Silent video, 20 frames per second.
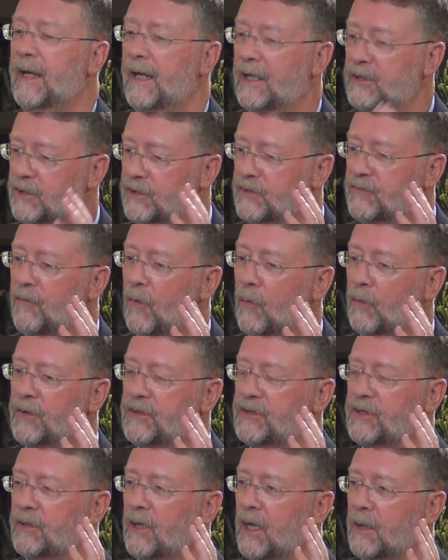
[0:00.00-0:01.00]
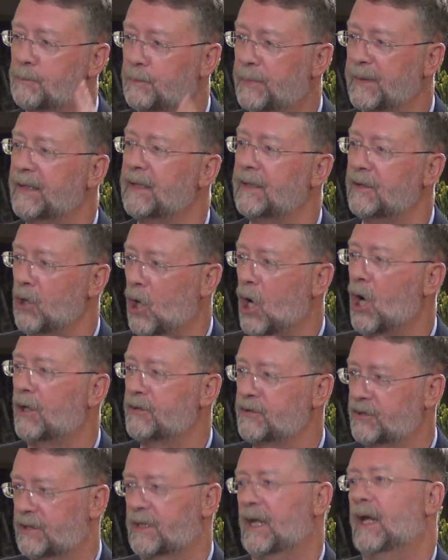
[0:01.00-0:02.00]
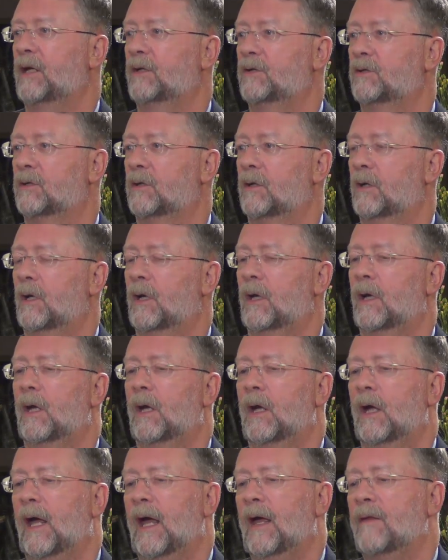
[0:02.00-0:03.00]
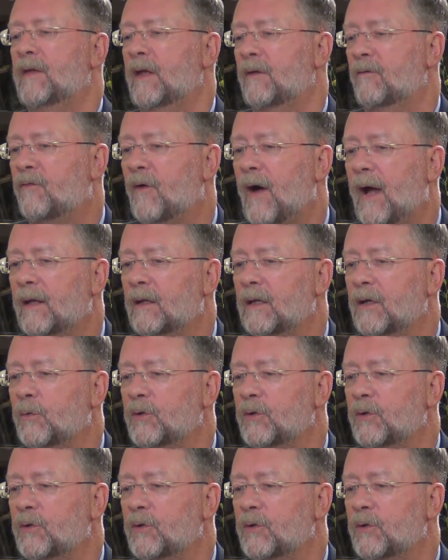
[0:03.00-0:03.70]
It's just focusing on being on stage. And then finally,